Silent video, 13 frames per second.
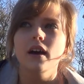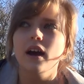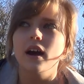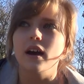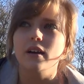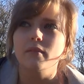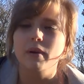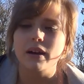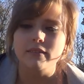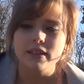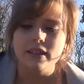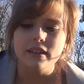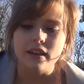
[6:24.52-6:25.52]
I
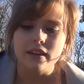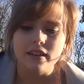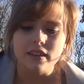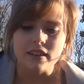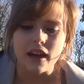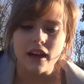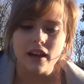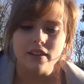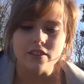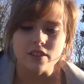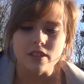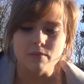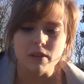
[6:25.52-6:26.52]
really like that
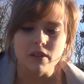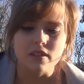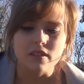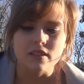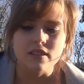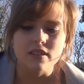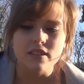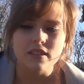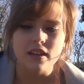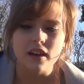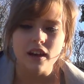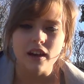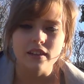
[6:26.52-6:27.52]
just because
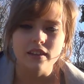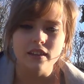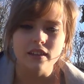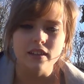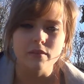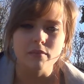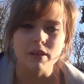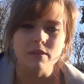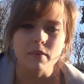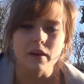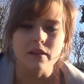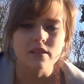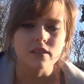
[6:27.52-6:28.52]
I think it makes
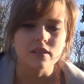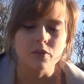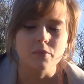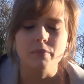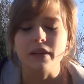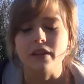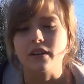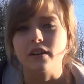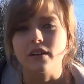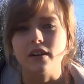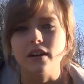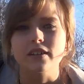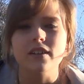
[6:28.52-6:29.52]
my eyes look a lot bigger.
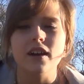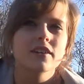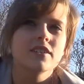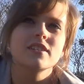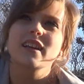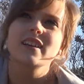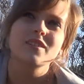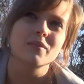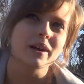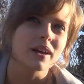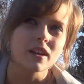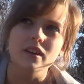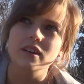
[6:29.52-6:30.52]
I just like the way
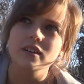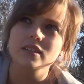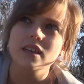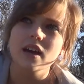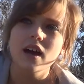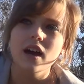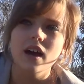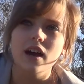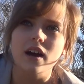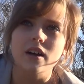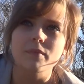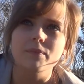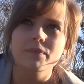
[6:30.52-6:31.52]
it looks.
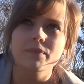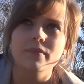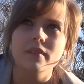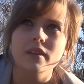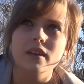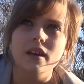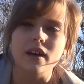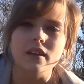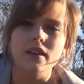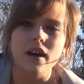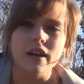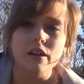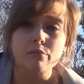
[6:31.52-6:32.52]
And
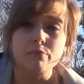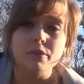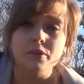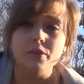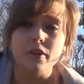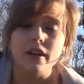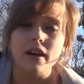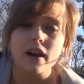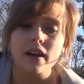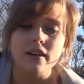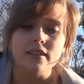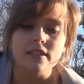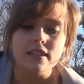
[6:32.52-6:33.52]
I have blue-grey
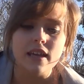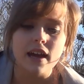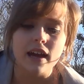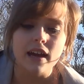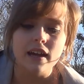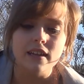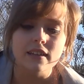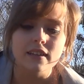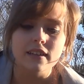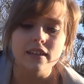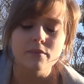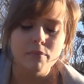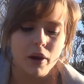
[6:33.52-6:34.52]
eyes, and
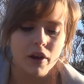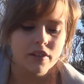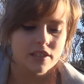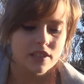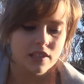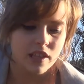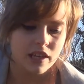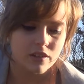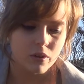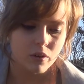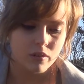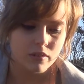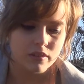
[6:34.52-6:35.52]
in person they're
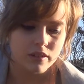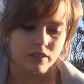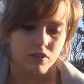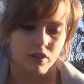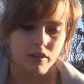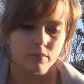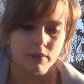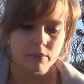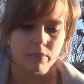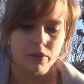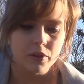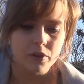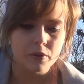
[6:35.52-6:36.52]
not incredibly
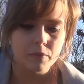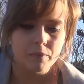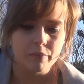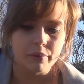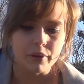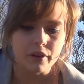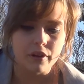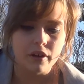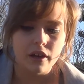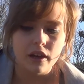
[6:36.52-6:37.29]
blue, but